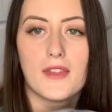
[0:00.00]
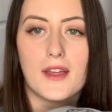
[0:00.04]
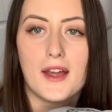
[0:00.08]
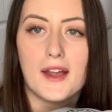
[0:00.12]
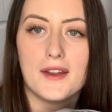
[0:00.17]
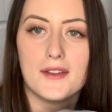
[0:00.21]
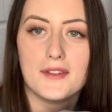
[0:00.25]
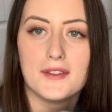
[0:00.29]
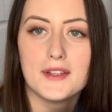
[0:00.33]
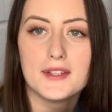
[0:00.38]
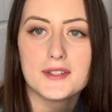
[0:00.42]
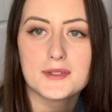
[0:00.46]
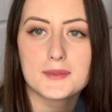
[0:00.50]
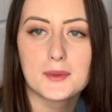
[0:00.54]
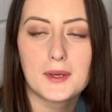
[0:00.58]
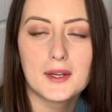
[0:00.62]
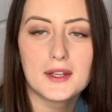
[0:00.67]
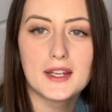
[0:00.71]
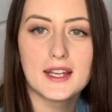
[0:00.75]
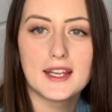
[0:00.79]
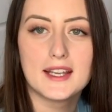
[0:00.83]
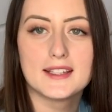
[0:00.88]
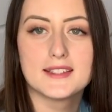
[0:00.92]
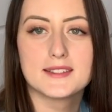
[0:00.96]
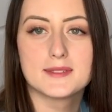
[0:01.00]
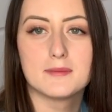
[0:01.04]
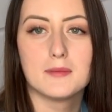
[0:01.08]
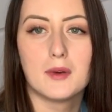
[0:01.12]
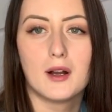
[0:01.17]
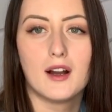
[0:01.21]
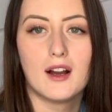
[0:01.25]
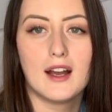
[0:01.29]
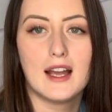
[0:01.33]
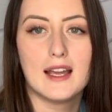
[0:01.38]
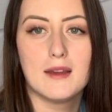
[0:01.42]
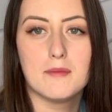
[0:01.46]
Then this one is
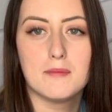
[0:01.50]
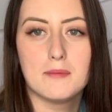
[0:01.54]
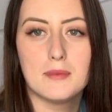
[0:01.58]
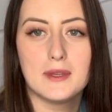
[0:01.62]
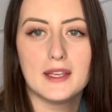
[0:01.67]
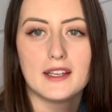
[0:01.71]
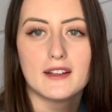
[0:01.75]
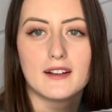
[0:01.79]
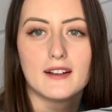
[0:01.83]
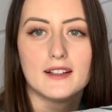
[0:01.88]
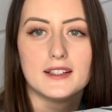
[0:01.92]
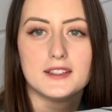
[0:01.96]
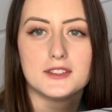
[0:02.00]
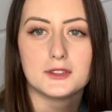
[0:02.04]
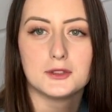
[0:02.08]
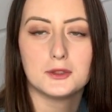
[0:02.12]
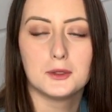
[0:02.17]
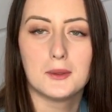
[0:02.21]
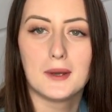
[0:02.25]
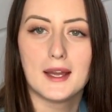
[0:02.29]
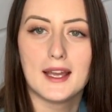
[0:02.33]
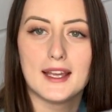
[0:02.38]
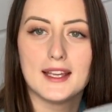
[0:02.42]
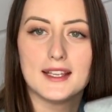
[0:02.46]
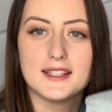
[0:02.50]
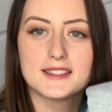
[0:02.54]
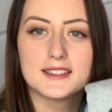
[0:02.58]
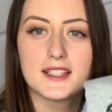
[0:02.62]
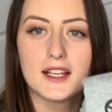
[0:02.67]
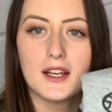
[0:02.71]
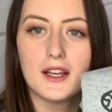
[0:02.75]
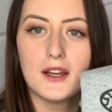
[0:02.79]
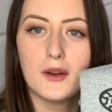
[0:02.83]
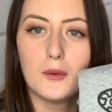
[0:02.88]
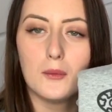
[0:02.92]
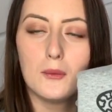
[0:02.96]
my Be Kind Always
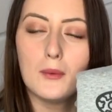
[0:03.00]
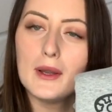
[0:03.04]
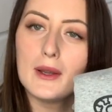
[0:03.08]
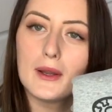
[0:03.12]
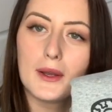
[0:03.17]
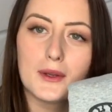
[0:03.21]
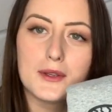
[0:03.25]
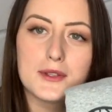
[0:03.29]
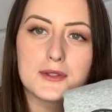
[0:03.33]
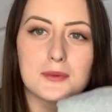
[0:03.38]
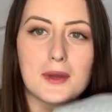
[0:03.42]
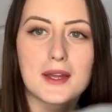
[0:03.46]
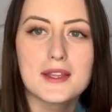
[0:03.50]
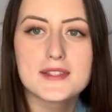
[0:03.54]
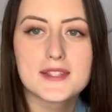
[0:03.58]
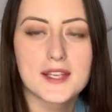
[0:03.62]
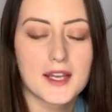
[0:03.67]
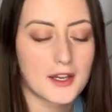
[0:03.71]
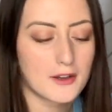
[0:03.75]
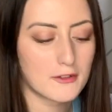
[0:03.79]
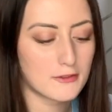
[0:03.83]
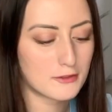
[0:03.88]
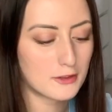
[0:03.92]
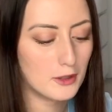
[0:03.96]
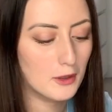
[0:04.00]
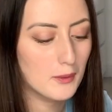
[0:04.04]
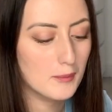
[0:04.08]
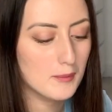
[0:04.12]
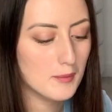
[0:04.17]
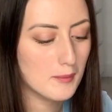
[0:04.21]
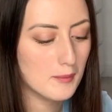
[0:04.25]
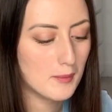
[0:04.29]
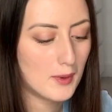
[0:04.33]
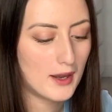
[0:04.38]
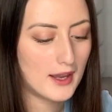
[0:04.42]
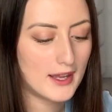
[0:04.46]
willow sweater
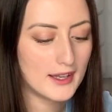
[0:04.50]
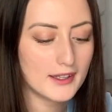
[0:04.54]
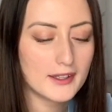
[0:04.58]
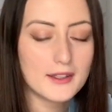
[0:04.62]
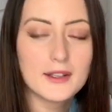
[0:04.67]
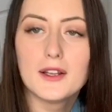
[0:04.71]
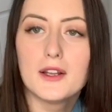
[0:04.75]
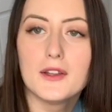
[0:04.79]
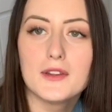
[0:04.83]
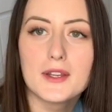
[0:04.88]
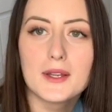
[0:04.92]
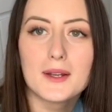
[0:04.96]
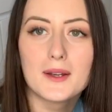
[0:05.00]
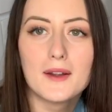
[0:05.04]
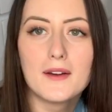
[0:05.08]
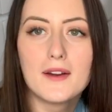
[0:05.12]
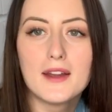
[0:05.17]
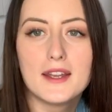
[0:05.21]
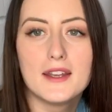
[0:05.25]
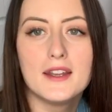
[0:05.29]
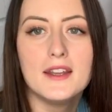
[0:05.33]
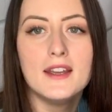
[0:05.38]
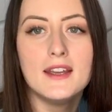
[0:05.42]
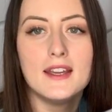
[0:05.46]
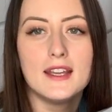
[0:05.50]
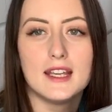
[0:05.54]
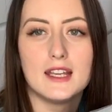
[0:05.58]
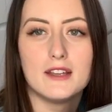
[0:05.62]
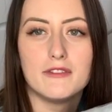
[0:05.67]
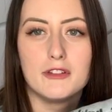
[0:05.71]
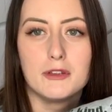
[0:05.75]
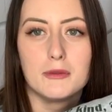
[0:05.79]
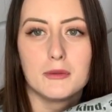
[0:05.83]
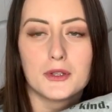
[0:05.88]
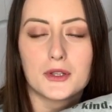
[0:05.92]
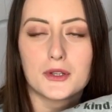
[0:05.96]
from my clothing line.
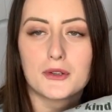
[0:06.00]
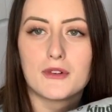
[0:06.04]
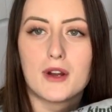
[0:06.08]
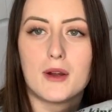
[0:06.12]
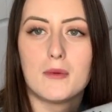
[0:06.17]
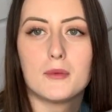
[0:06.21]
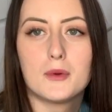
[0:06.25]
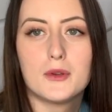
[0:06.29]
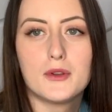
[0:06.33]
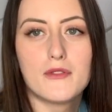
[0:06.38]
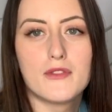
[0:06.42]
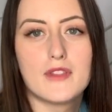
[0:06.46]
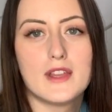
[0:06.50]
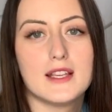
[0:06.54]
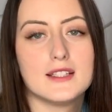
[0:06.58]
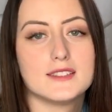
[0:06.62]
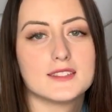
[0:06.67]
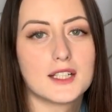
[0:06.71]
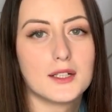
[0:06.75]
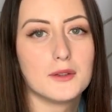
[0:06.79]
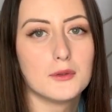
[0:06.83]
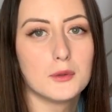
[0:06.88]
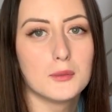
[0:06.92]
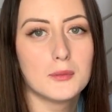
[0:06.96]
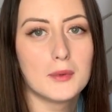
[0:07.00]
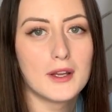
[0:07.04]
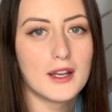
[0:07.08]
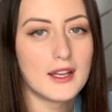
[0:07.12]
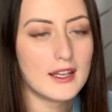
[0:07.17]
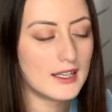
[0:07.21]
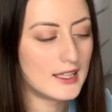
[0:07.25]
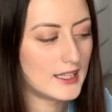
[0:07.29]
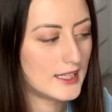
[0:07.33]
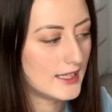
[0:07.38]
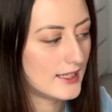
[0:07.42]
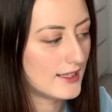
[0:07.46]
If you want to grab one of these, I will
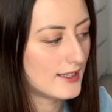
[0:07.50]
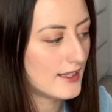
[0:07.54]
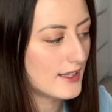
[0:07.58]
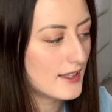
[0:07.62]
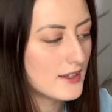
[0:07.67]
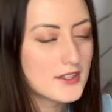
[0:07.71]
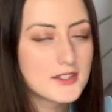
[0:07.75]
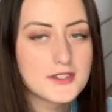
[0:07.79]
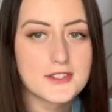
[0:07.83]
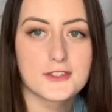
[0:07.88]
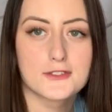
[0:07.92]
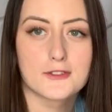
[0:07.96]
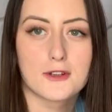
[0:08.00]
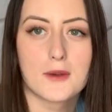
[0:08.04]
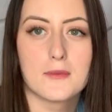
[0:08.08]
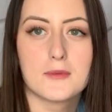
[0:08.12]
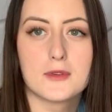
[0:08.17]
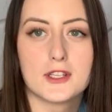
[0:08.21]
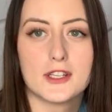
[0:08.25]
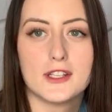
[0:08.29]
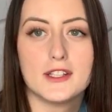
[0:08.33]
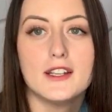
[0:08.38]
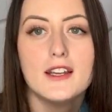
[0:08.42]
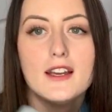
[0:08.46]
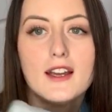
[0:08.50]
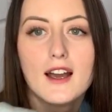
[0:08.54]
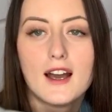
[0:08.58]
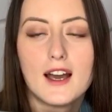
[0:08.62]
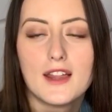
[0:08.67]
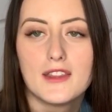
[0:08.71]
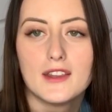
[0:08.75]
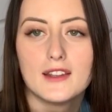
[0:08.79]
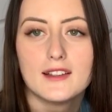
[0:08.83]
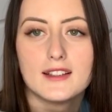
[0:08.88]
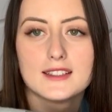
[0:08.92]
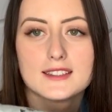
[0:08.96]
put a link in the description.
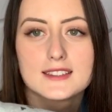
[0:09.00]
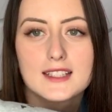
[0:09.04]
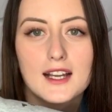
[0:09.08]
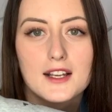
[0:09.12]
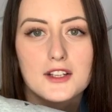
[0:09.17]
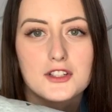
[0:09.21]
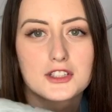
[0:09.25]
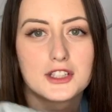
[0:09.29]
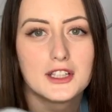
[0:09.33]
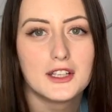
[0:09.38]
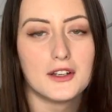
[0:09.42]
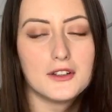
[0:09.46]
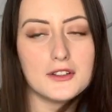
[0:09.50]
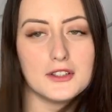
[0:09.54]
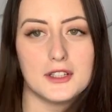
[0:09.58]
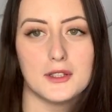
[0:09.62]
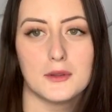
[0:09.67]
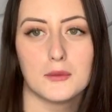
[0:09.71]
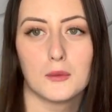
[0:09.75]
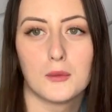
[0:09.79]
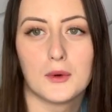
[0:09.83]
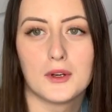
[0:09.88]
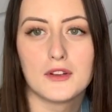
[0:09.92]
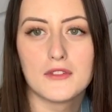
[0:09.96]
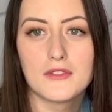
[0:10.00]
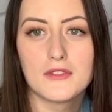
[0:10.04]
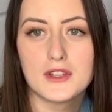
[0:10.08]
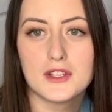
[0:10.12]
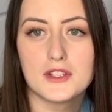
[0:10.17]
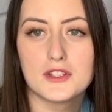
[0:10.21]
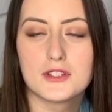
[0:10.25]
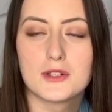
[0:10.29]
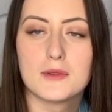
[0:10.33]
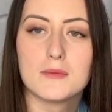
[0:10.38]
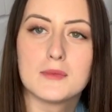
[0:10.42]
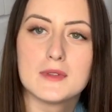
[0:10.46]
I think there's actually only one of
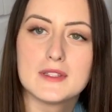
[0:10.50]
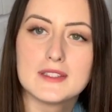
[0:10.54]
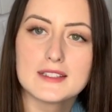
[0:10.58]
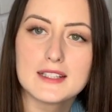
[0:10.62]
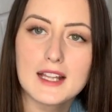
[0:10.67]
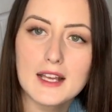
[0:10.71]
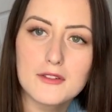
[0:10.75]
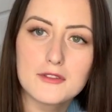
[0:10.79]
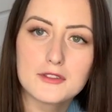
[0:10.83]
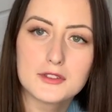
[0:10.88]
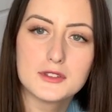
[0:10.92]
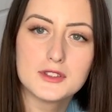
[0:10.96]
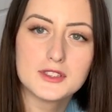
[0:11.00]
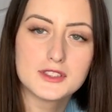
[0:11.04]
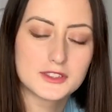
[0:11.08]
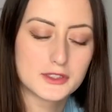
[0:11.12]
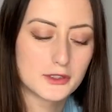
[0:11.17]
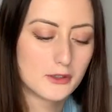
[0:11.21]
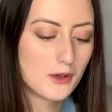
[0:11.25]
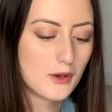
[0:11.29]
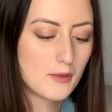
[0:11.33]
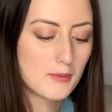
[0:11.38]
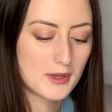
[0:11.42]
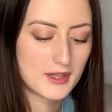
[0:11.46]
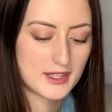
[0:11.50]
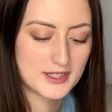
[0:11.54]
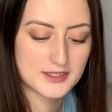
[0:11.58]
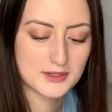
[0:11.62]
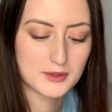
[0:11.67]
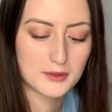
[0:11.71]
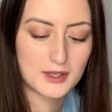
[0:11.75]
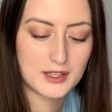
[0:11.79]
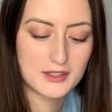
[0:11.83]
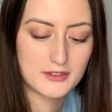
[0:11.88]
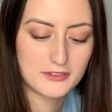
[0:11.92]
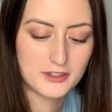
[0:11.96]
these jumpers left on the store, but there's
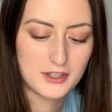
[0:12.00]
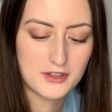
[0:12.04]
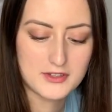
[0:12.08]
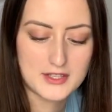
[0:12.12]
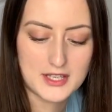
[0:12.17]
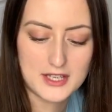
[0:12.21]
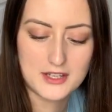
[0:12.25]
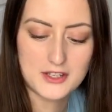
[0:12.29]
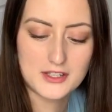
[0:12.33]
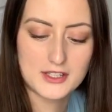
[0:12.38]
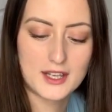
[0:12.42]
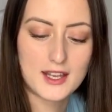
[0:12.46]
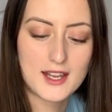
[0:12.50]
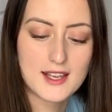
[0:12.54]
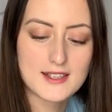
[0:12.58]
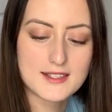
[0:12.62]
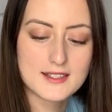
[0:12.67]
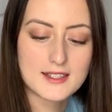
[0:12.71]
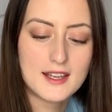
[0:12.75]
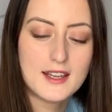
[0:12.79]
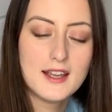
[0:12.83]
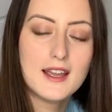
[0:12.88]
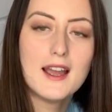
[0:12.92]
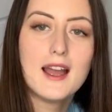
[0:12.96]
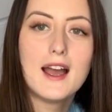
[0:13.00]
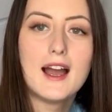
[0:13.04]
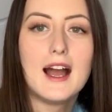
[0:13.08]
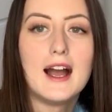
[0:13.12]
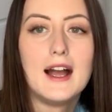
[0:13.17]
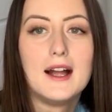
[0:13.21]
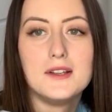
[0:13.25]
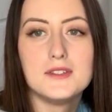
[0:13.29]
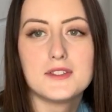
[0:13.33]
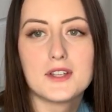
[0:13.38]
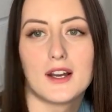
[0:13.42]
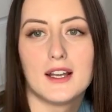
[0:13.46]
quite a few t-shirts,
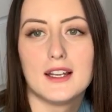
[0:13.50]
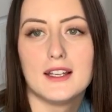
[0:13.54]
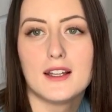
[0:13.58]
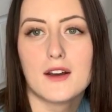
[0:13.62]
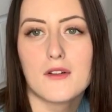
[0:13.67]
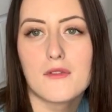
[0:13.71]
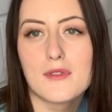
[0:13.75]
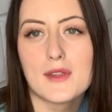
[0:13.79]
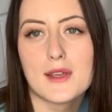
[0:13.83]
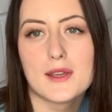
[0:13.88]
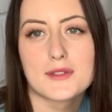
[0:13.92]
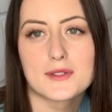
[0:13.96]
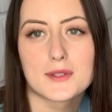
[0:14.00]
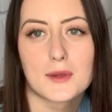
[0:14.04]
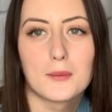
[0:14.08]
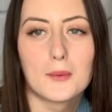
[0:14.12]
and I love this.